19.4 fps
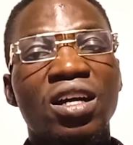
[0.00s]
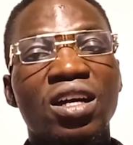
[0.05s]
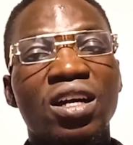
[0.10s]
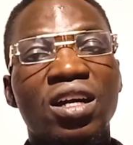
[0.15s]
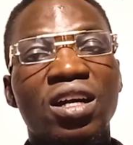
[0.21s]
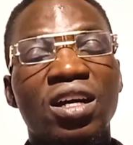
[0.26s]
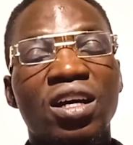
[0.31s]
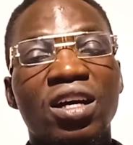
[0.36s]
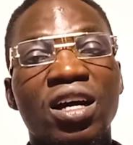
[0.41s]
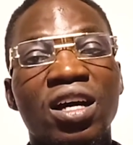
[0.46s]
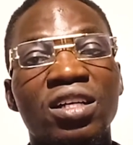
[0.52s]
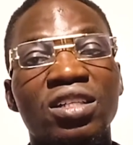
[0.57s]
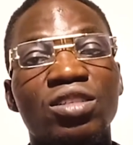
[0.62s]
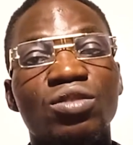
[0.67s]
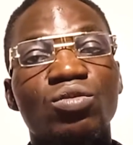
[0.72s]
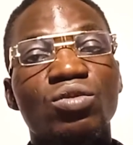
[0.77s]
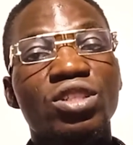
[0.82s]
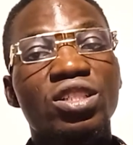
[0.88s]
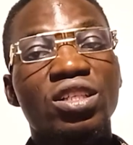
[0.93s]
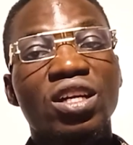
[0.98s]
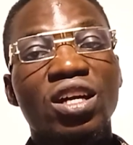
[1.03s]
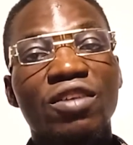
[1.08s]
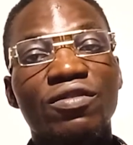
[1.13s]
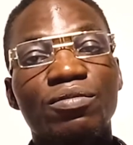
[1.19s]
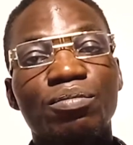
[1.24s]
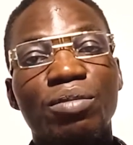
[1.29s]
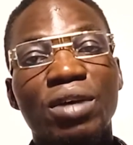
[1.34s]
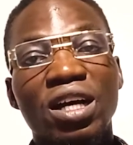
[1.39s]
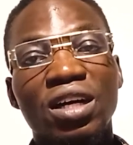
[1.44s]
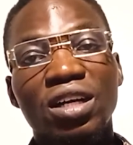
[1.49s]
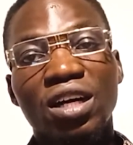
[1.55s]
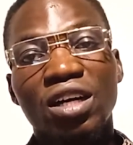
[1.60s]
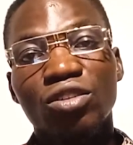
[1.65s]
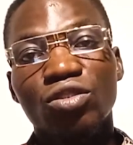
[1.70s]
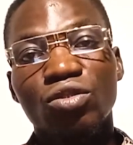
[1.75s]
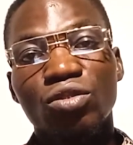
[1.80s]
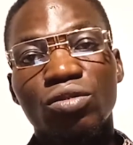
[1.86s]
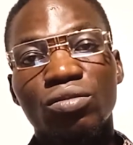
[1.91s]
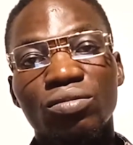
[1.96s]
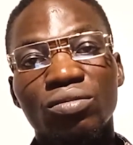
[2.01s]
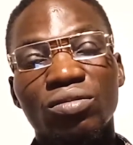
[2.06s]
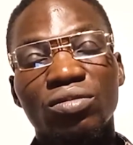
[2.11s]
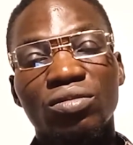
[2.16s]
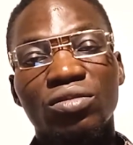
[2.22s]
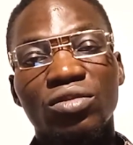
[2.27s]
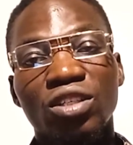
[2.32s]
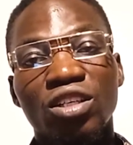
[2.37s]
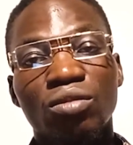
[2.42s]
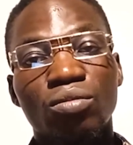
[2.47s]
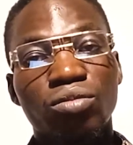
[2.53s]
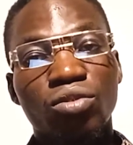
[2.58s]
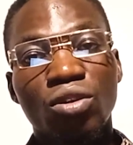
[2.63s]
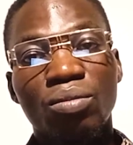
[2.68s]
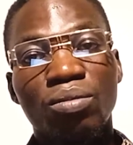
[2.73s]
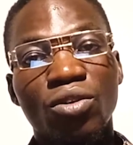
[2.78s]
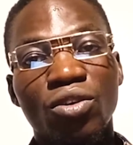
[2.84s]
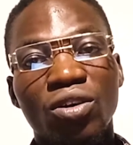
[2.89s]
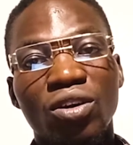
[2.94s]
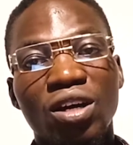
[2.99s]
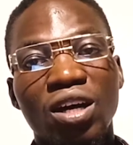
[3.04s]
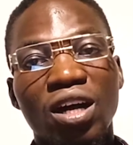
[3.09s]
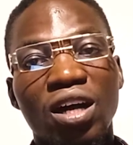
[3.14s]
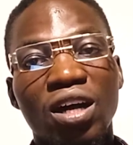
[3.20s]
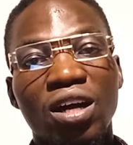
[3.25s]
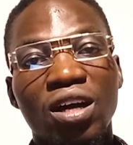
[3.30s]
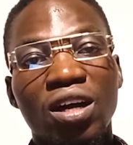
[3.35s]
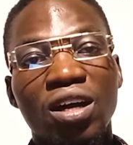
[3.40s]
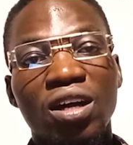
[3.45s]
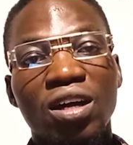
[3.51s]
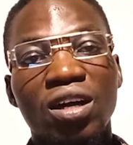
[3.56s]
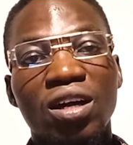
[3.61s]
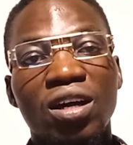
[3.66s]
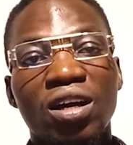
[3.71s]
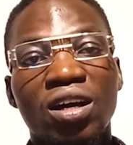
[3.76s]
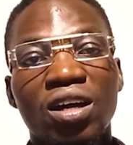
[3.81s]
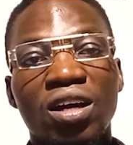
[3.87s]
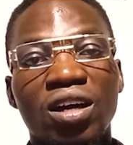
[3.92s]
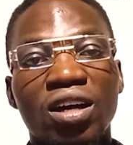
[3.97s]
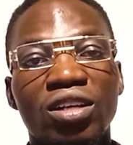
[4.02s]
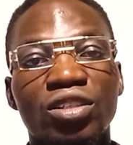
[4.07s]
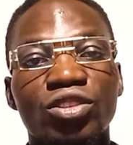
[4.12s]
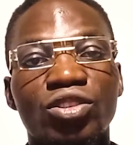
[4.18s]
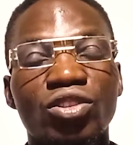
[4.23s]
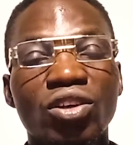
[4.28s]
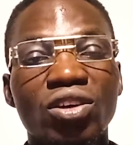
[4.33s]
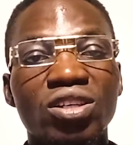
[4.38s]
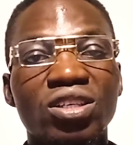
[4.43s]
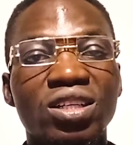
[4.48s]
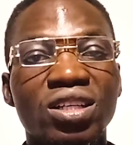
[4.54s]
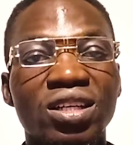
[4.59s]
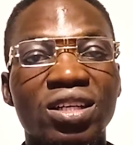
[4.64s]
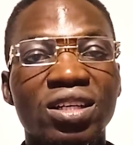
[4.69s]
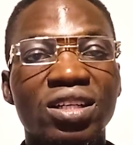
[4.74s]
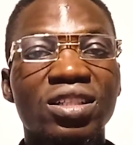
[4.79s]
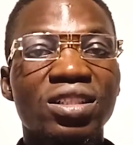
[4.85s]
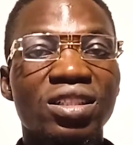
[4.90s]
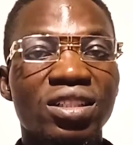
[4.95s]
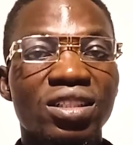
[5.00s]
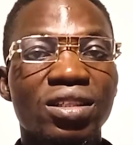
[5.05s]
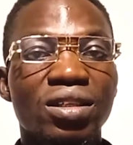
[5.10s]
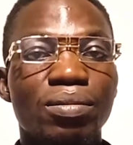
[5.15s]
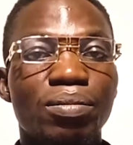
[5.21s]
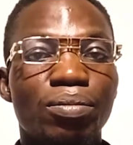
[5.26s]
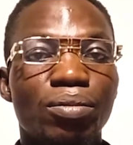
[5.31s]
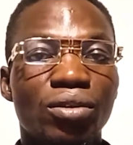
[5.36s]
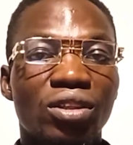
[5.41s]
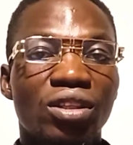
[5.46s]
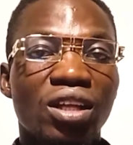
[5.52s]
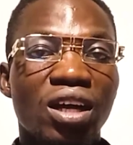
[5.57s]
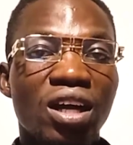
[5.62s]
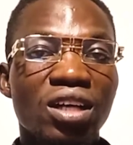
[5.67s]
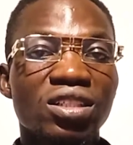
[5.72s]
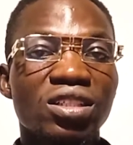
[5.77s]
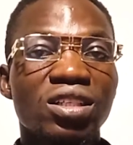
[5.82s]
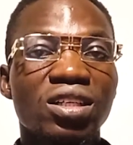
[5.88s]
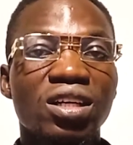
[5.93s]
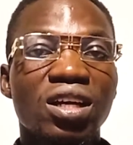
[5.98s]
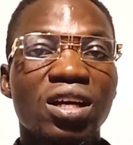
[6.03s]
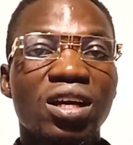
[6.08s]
anti-witchcraft back at home, a pour ball, just grind the potash